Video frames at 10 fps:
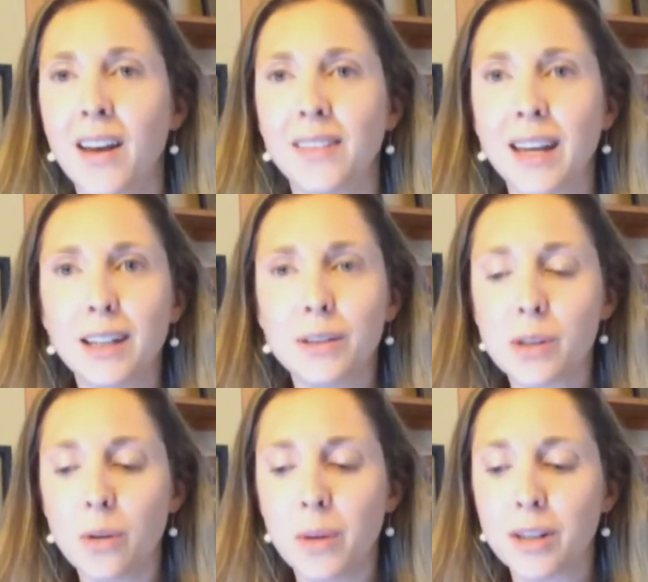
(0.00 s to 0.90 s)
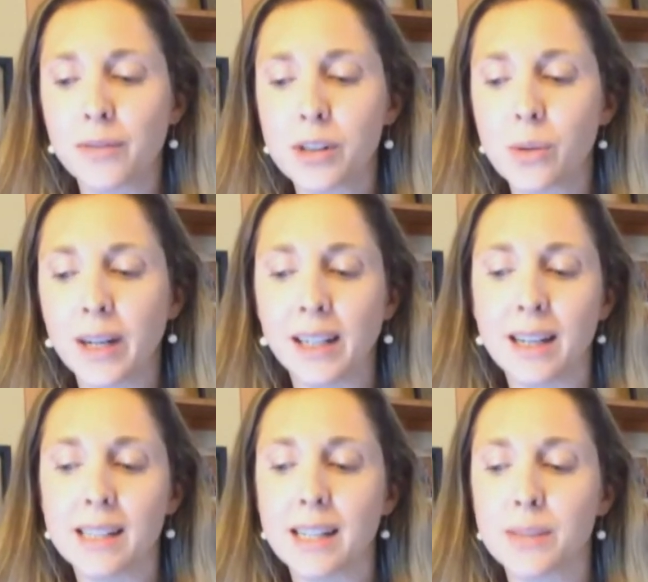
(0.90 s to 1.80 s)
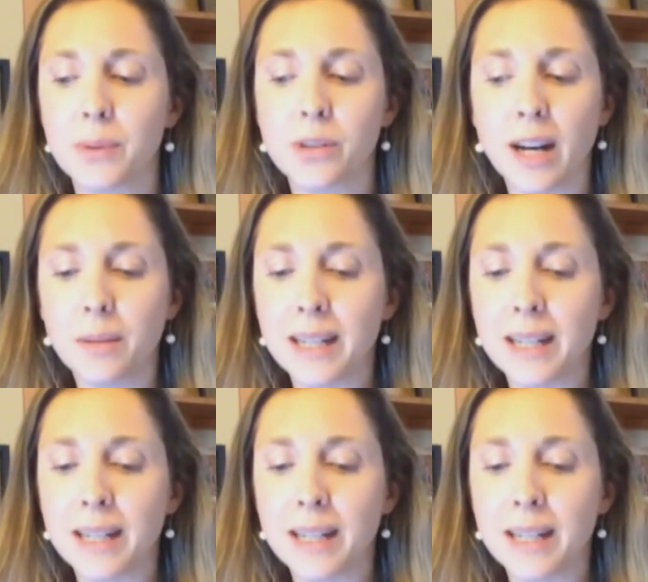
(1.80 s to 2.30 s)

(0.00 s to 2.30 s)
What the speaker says: Thank you so much for joining us as we try to